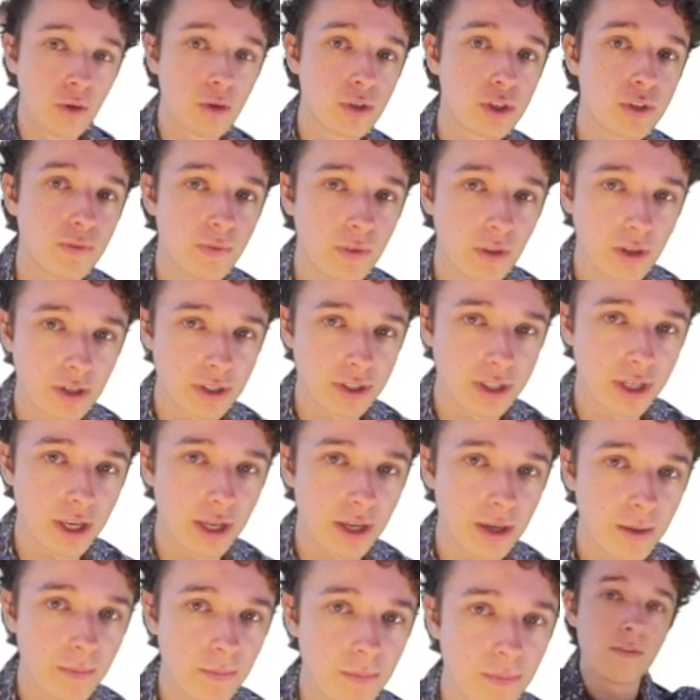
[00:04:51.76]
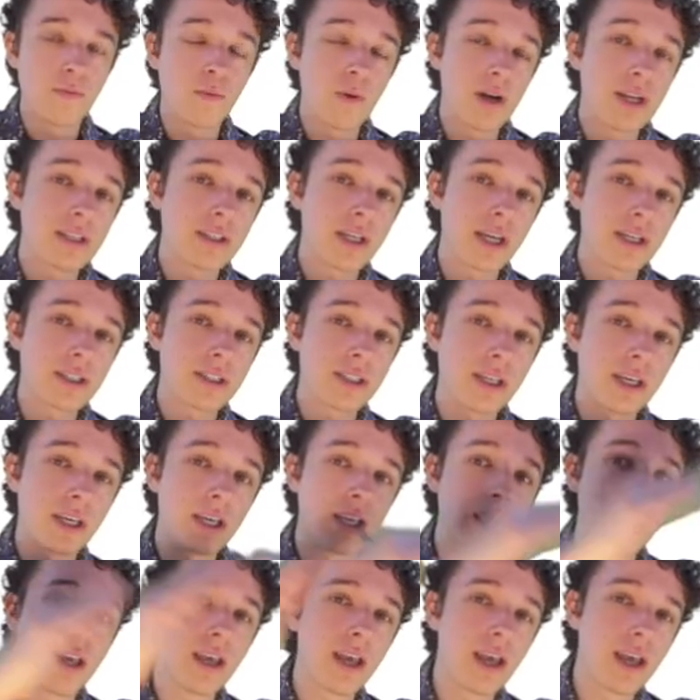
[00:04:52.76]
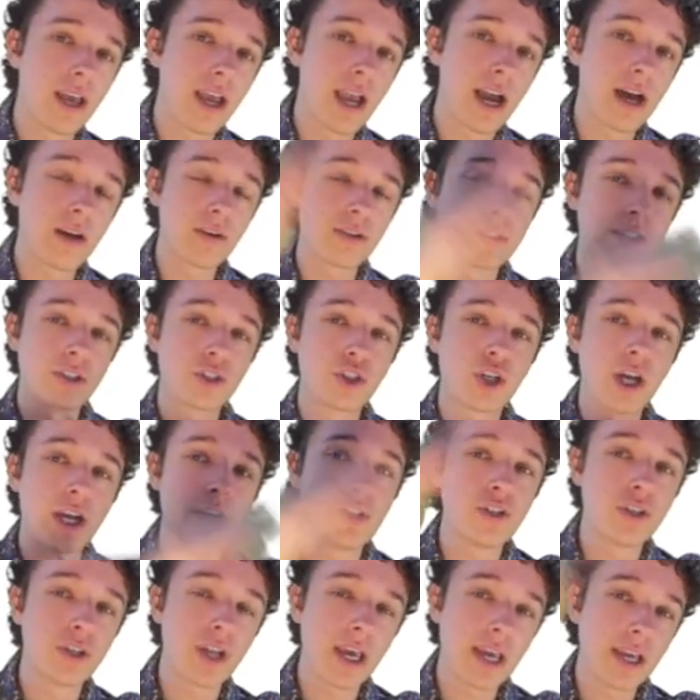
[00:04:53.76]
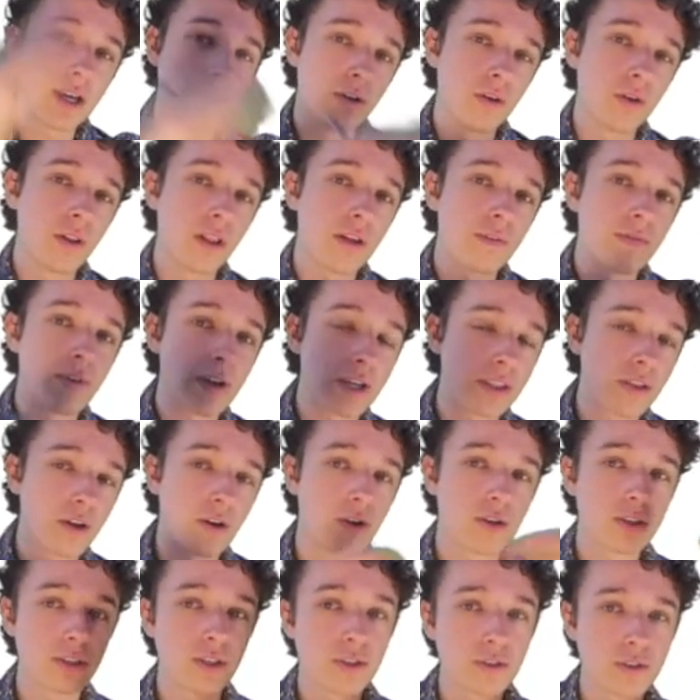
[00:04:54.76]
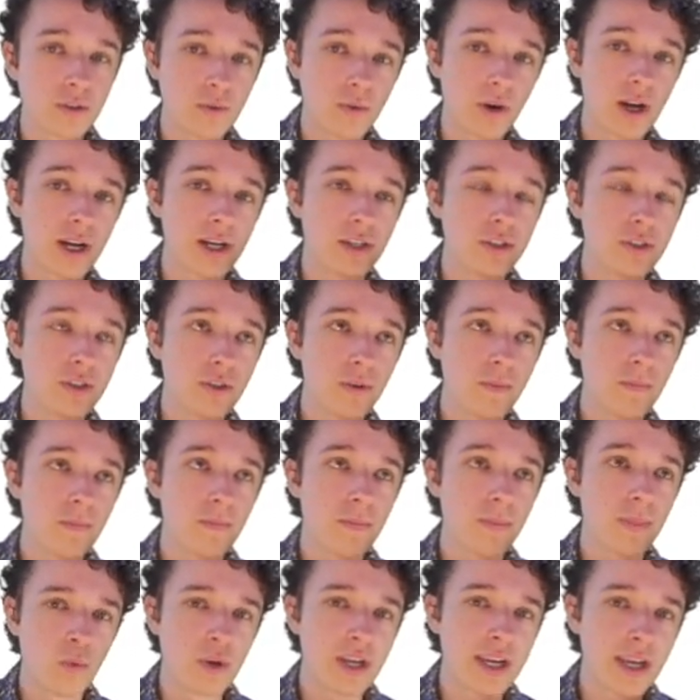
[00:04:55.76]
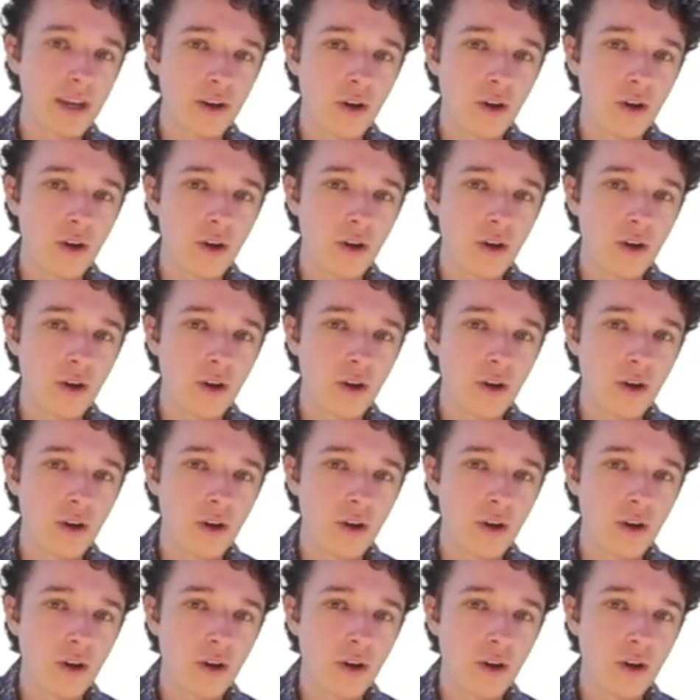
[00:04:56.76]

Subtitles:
launch velocity. If we're testing how does a change in angle affect the horizontal range, we